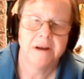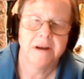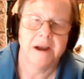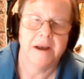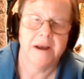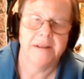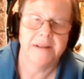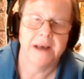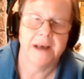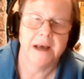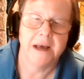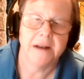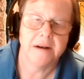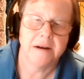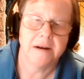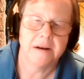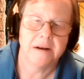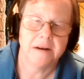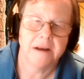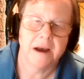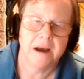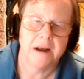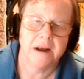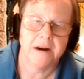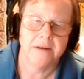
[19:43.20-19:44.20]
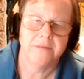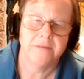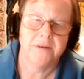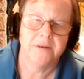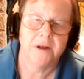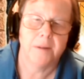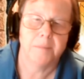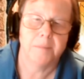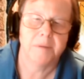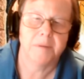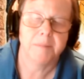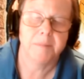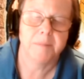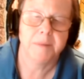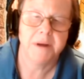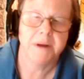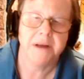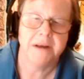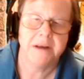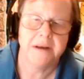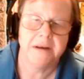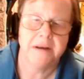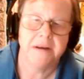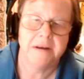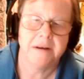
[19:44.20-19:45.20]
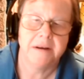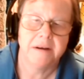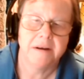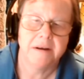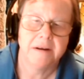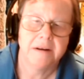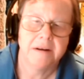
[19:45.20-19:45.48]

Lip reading: and that kind of helped me